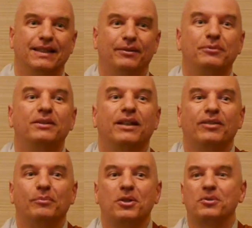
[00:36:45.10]
we would have
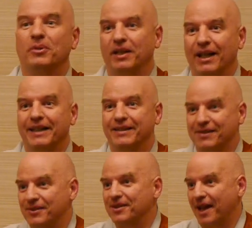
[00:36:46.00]
a much more
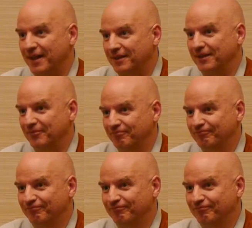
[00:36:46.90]
enlightened society.